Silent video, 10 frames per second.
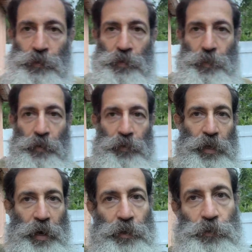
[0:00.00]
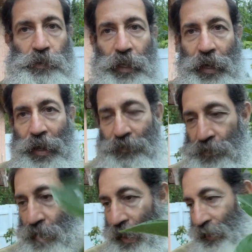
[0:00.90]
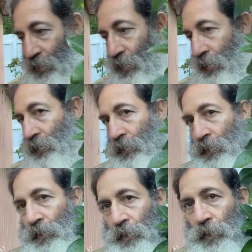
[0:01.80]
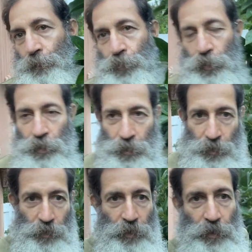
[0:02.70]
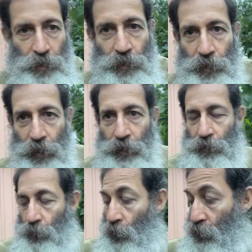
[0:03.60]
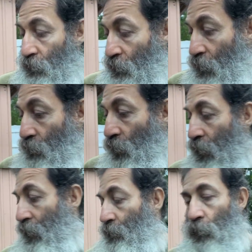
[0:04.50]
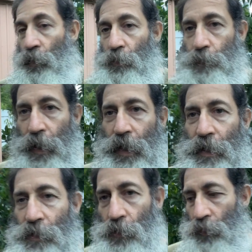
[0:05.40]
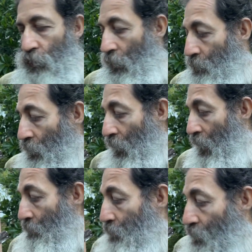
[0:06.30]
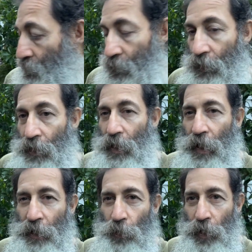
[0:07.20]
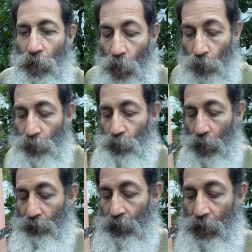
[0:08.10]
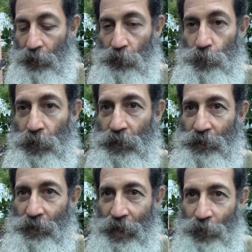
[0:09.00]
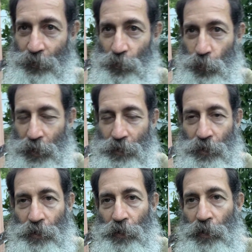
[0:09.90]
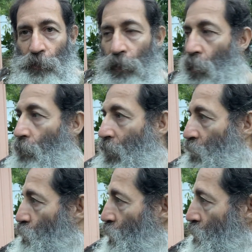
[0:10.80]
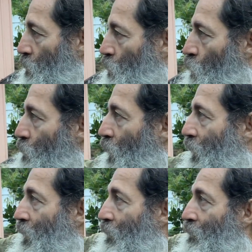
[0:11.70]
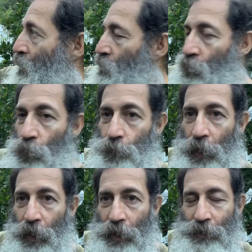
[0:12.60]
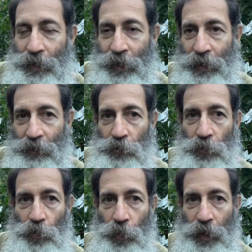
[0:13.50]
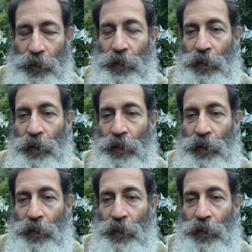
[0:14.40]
some avocados that I have not yet uh, put in that we'll see if I get more space or something happens. I don't want to overdo avocados because now in the winter, when all my trees are blooming, I got Super Haas, I got Choquette,